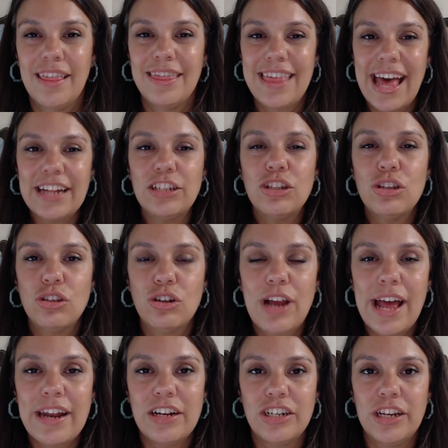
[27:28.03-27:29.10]
That's the
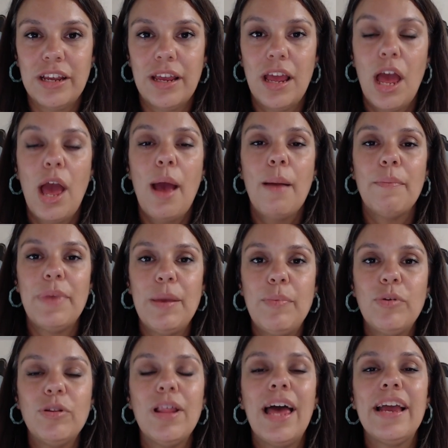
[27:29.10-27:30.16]
strategy.
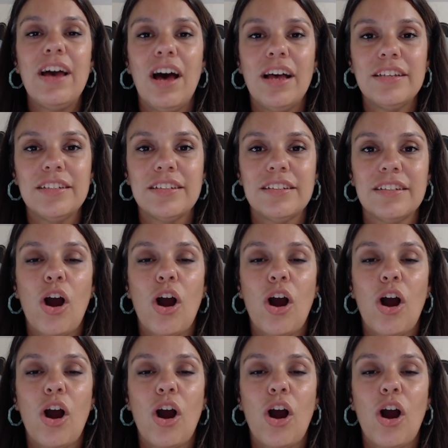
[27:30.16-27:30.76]
People like us